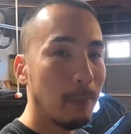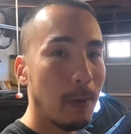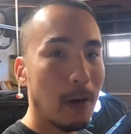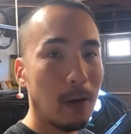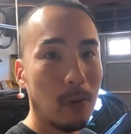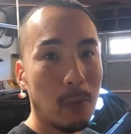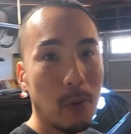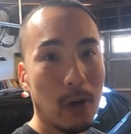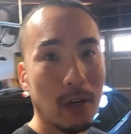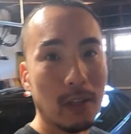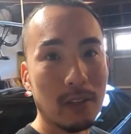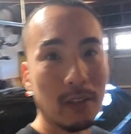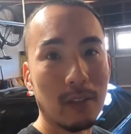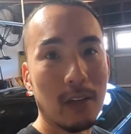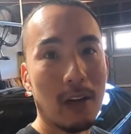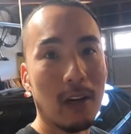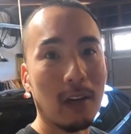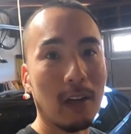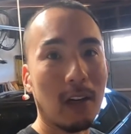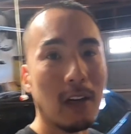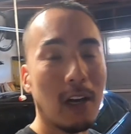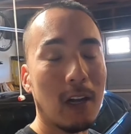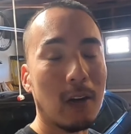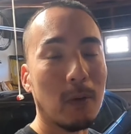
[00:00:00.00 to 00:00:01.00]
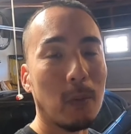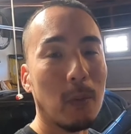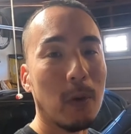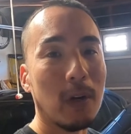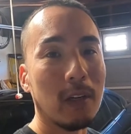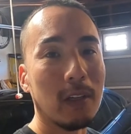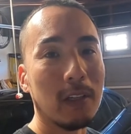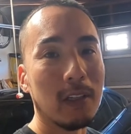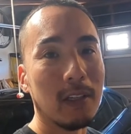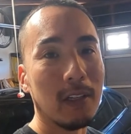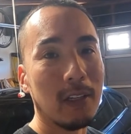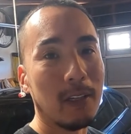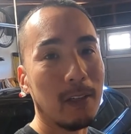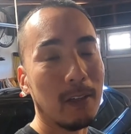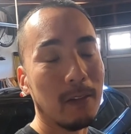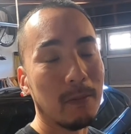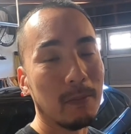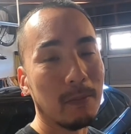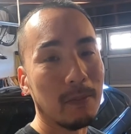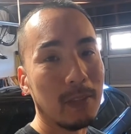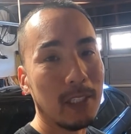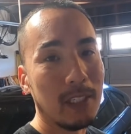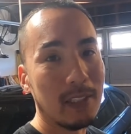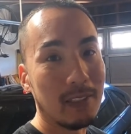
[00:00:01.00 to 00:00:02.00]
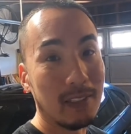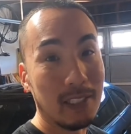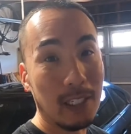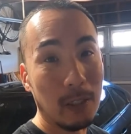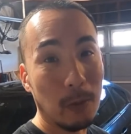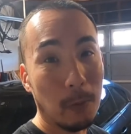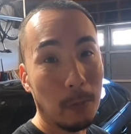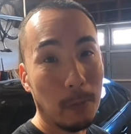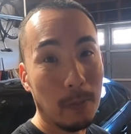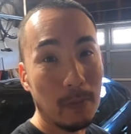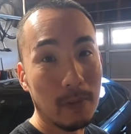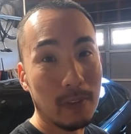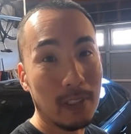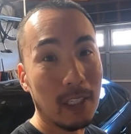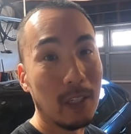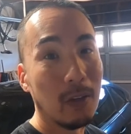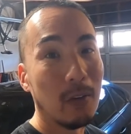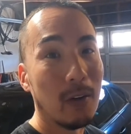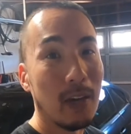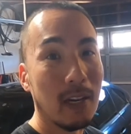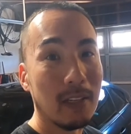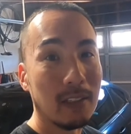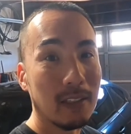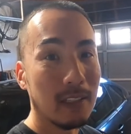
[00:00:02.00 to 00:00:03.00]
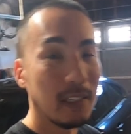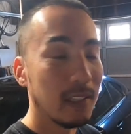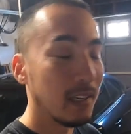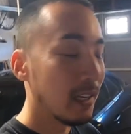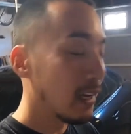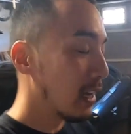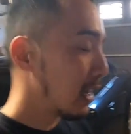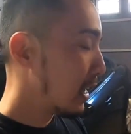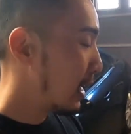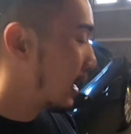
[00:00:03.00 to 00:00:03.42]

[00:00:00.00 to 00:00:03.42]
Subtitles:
I don't want a single exit.